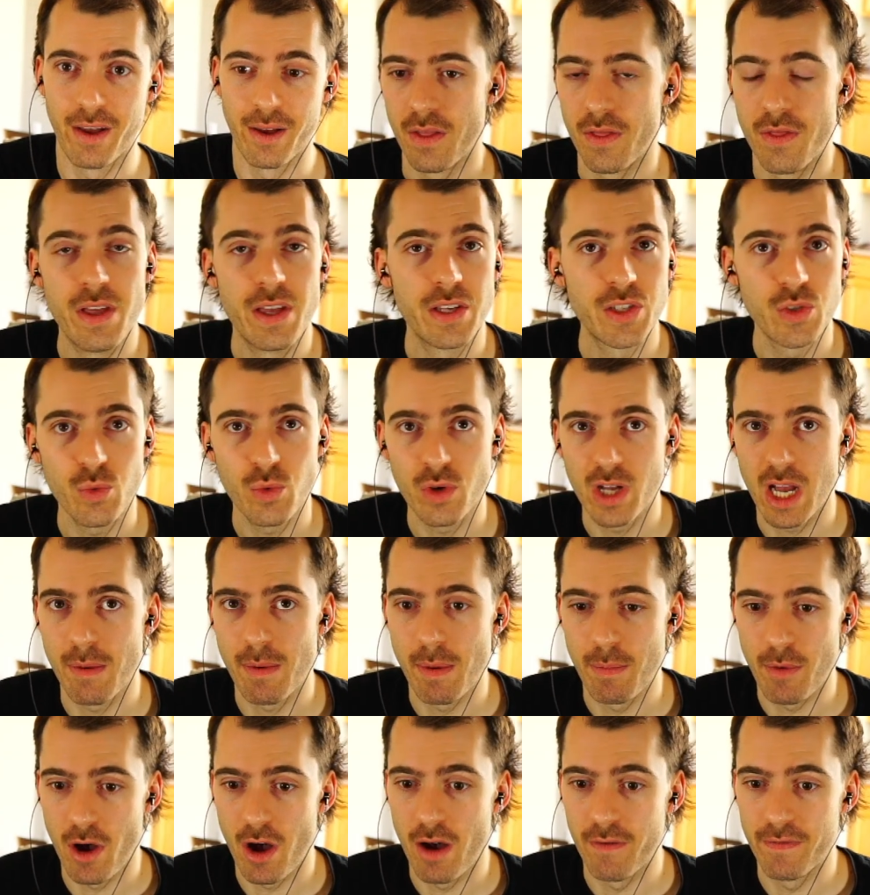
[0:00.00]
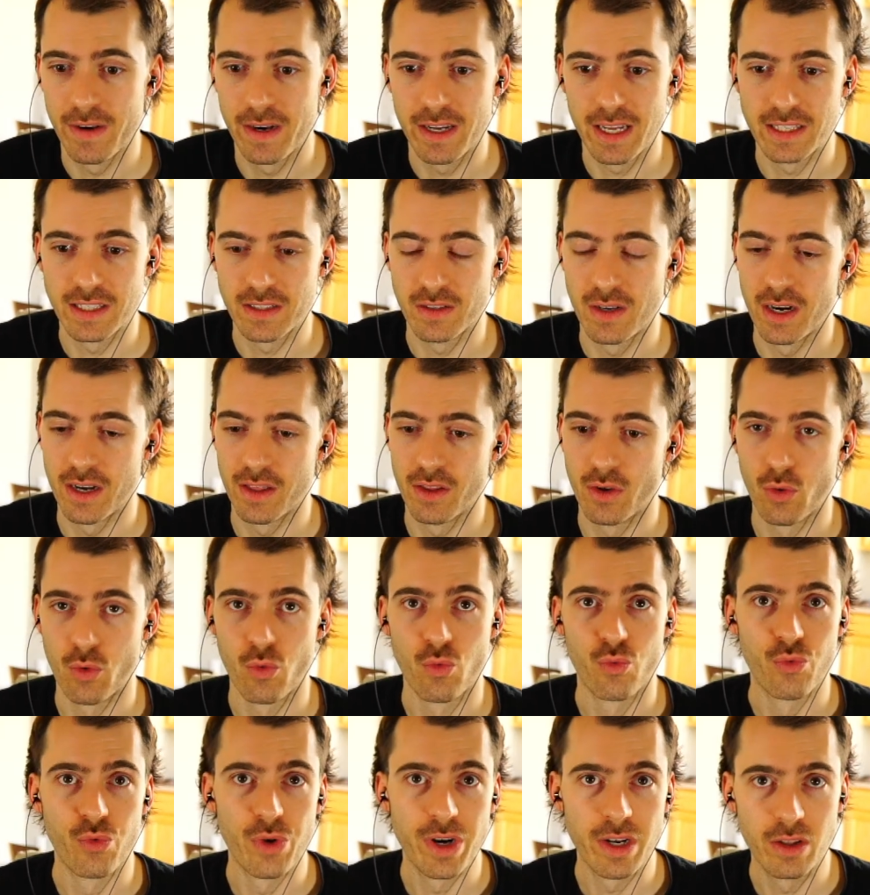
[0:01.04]
This will come up often against a lot of the
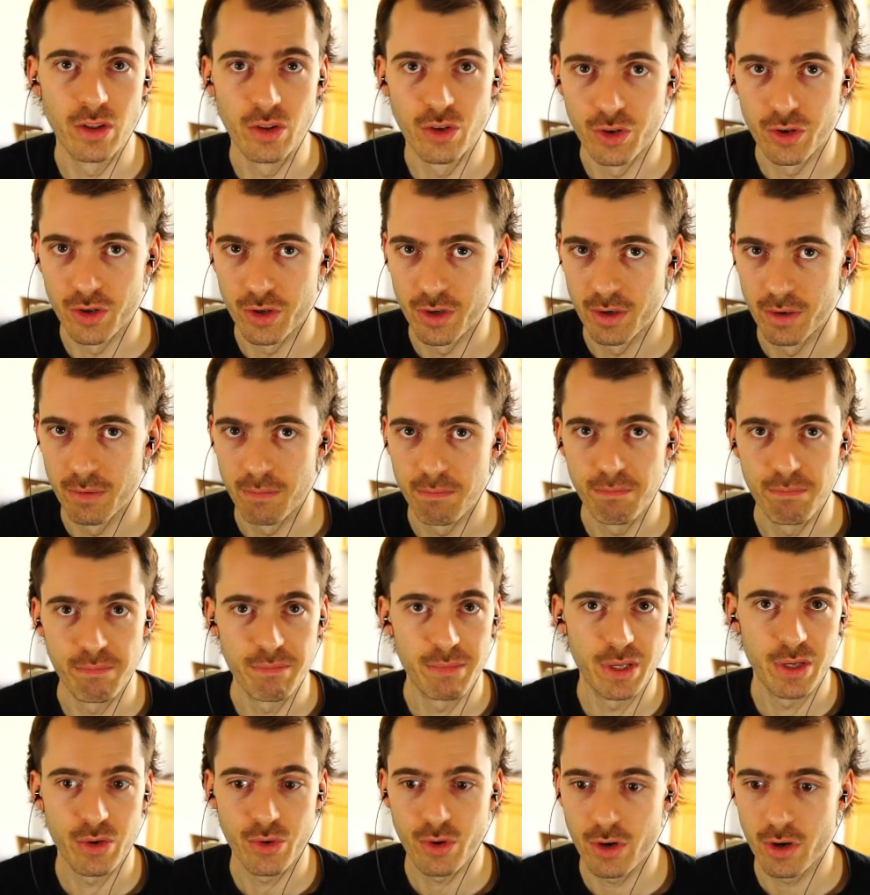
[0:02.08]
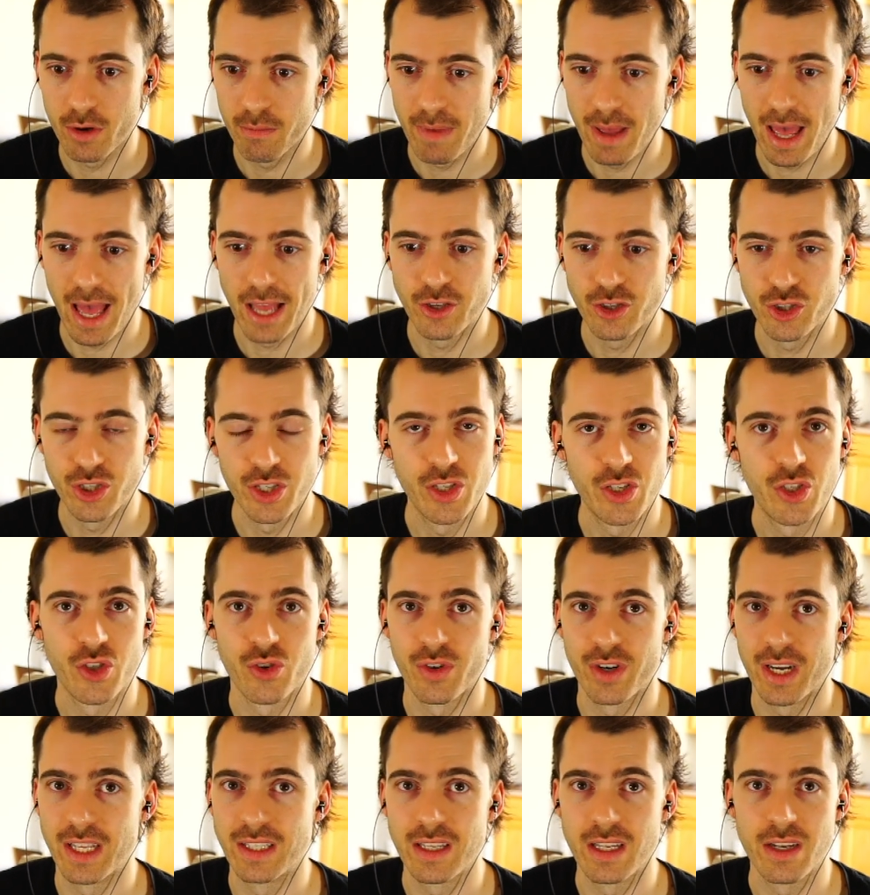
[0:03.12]
Riddler mirror matches or
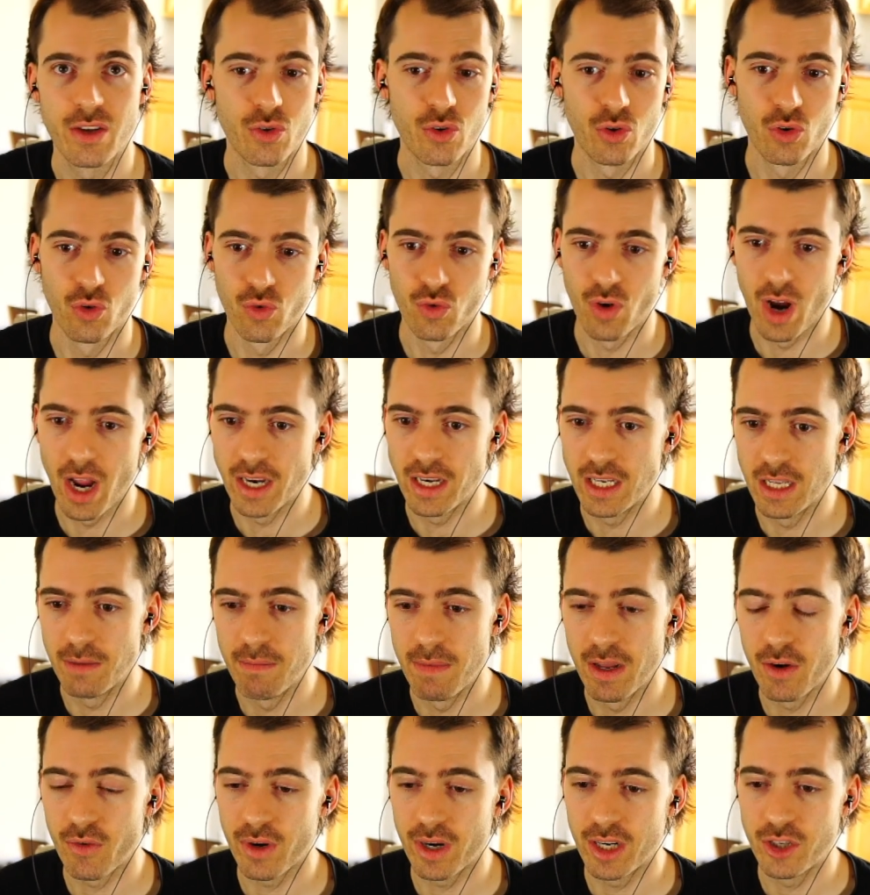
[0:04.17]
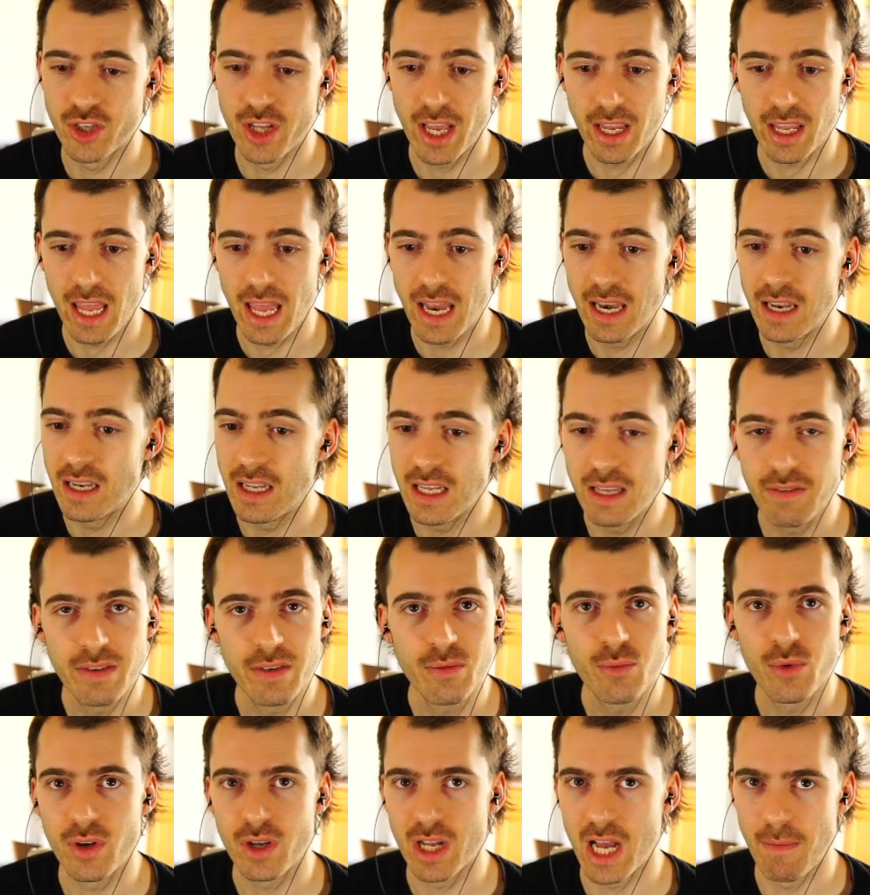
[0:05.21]
against any other grindy mid-range deck, and it even
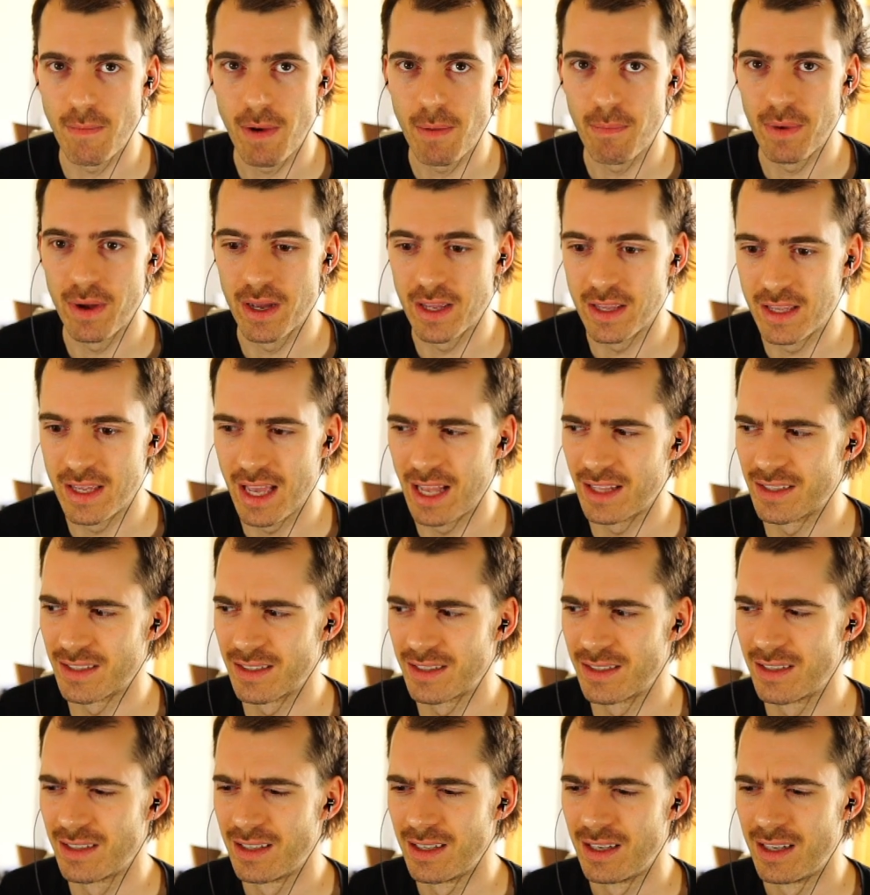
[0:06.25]
will come up against